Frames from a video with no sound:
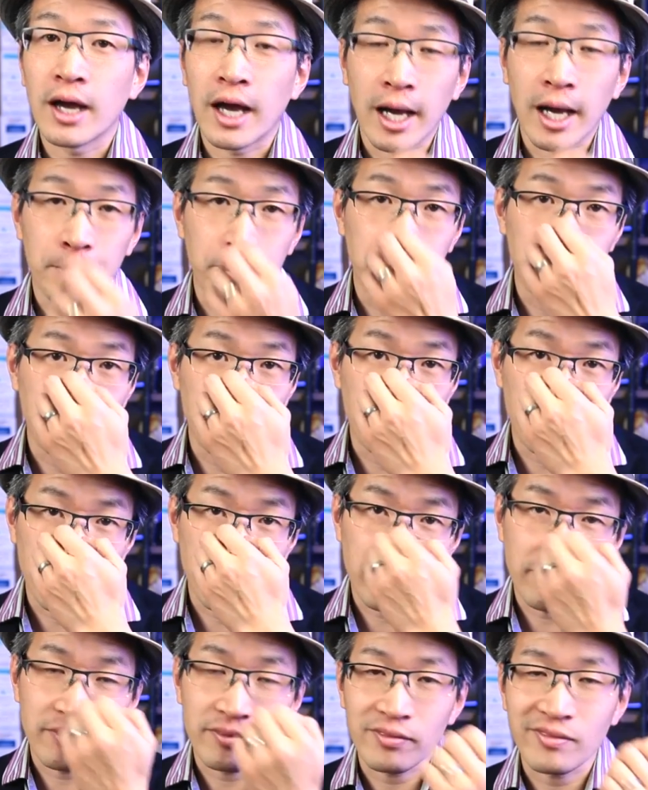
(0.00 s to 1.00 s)
um,
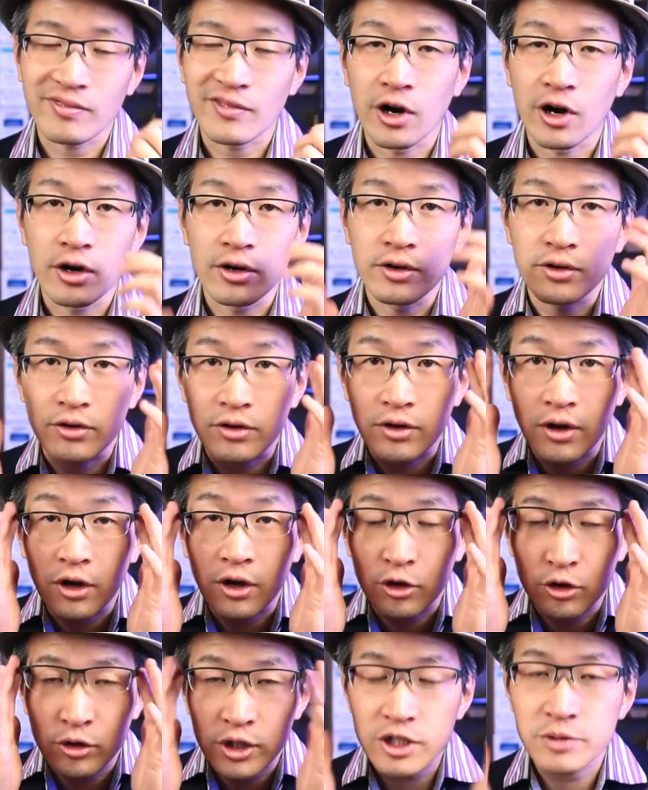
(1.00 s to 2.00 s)
on
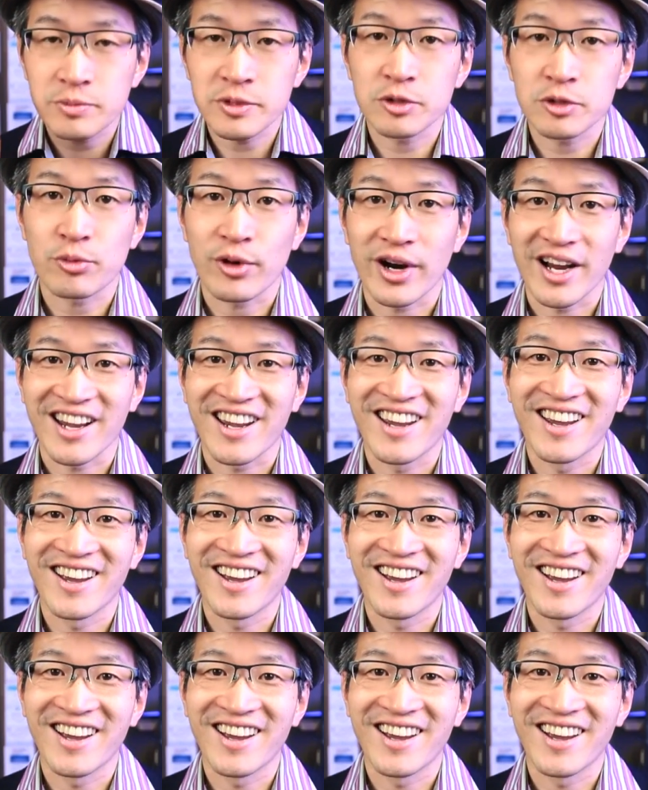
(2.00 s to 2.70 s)
on Christmas break,